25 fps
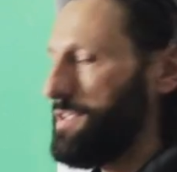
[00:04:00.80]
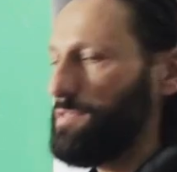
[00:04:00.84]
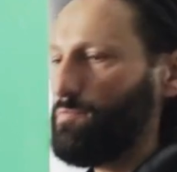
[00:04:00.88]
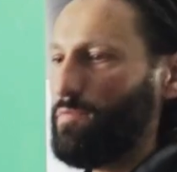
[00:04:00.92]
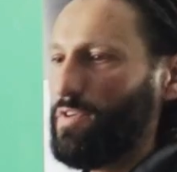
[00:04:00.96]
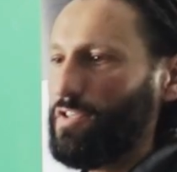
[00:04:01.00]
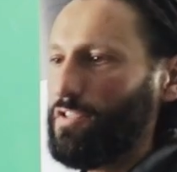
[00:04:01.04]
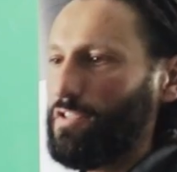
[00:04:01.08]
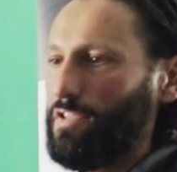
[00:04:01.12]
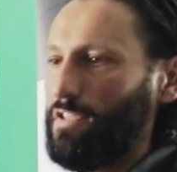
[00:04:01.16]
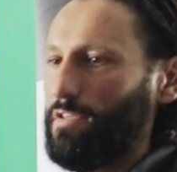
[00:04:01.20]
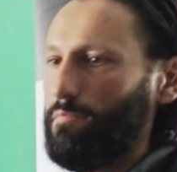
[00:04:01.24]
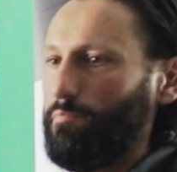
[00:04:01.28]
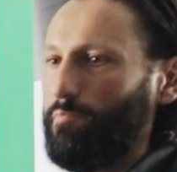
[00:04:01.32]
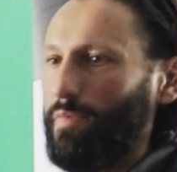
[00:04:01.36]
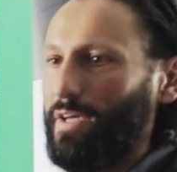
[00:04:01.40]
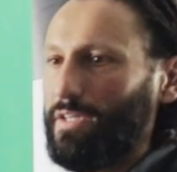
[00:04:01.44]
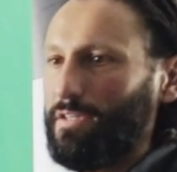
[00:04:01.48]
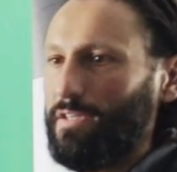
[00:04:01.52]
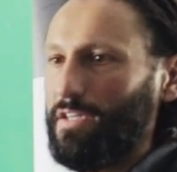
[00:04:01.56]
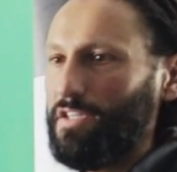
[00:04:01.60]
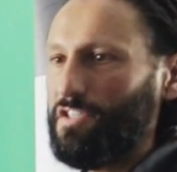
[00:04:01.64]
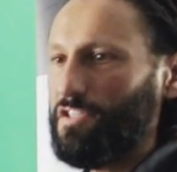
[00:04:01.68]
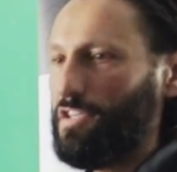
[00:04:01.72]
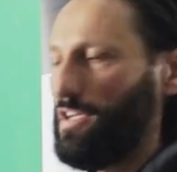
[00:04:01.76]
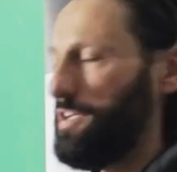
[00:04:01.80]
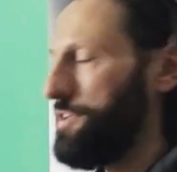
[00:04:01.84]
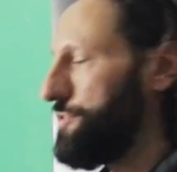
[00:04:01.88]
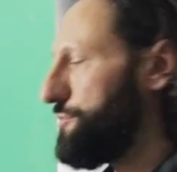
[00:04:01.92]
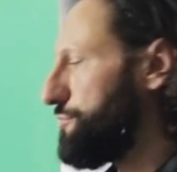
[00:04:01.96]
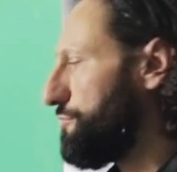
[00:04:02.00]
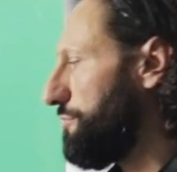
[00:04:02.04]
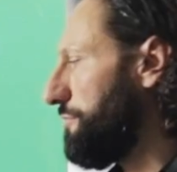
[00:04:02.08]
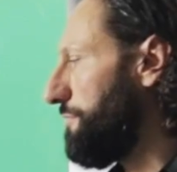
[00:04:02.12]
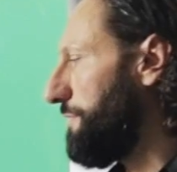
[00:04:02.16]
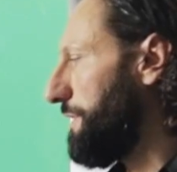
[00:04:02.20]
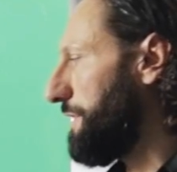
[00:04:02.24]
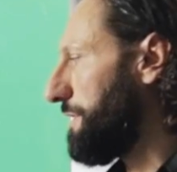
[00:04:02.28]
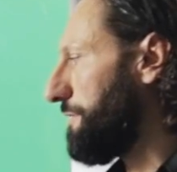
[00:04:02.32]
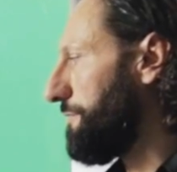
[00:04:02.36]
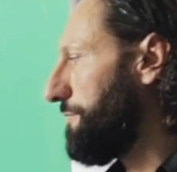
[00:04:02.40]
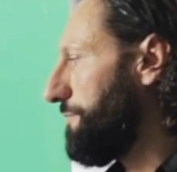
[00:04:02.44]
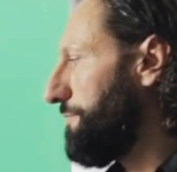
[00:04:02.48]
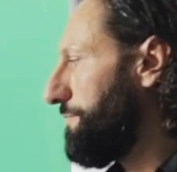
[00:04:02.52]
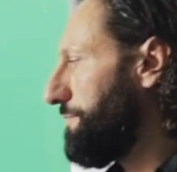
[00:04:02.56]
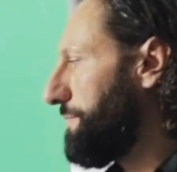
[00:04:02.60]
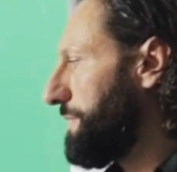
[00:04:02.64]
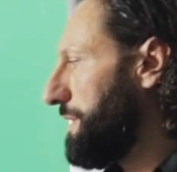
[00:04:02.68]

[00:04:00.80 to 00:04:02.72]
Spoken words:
this machine, but the changeover